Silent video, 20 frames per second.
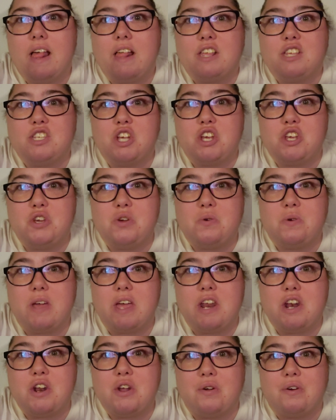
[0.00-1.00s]
so you
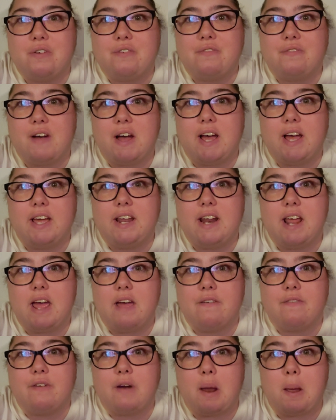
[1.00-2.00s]
get notified
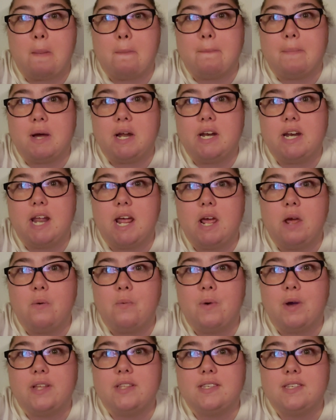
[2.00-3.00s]
every Monday,
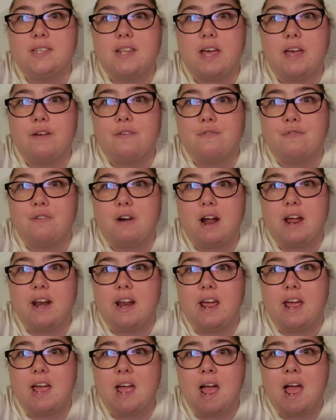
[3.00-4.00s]
Wednesday,
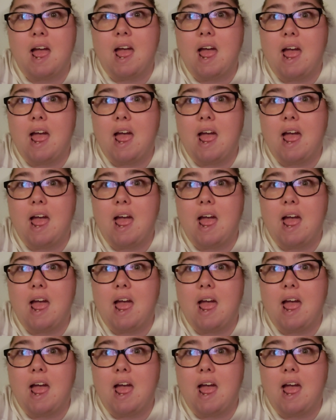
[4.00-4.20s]
Friday,